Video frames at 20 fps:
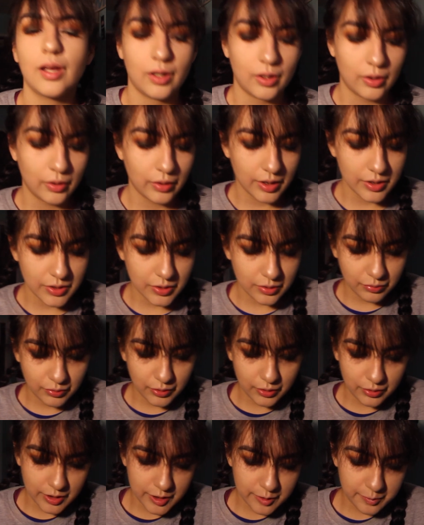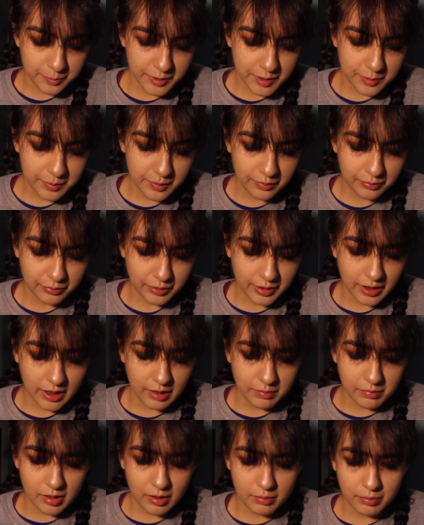Okay, so for Christmas, my friend
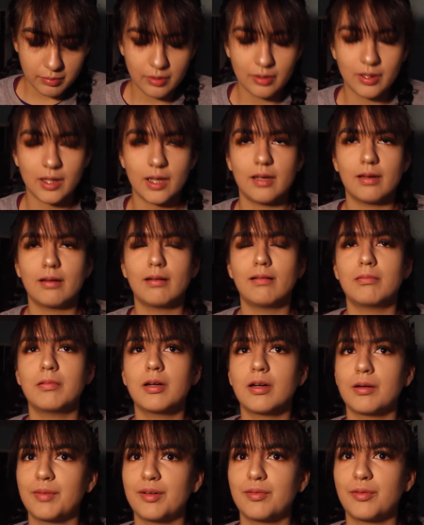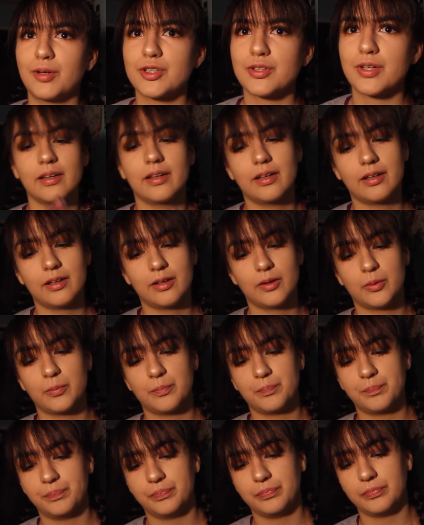gave me a, okay, oh my god, my voice cracked.
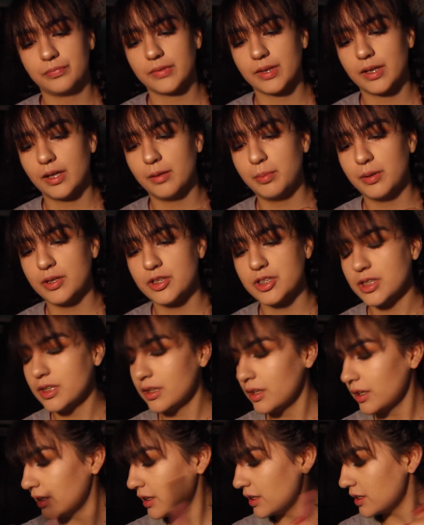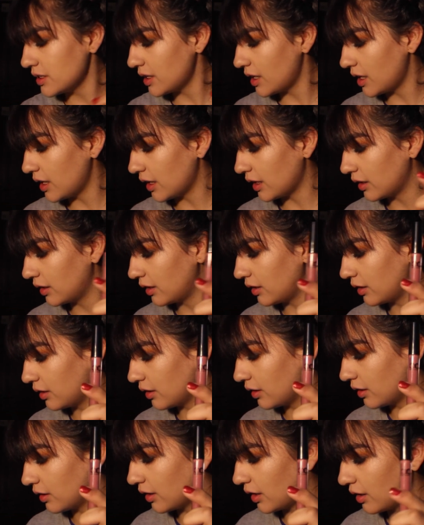Um, a bunch of like these like
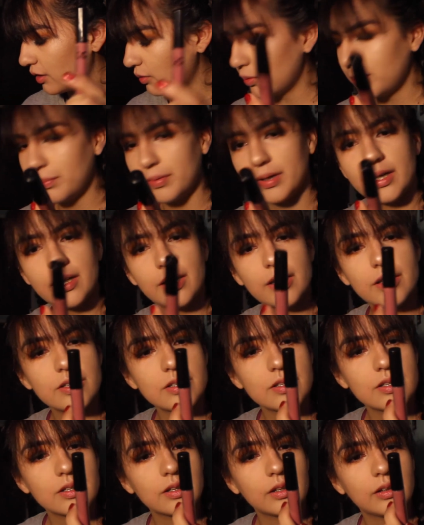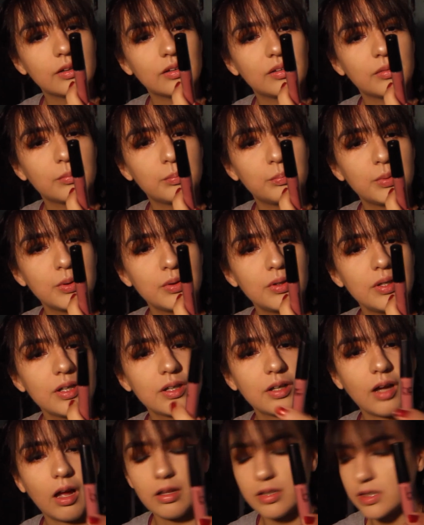uh, beauty
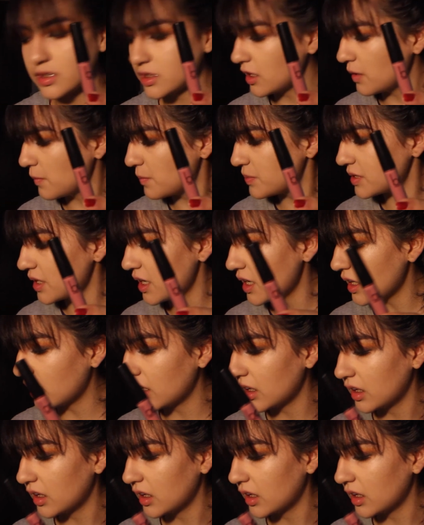concepts like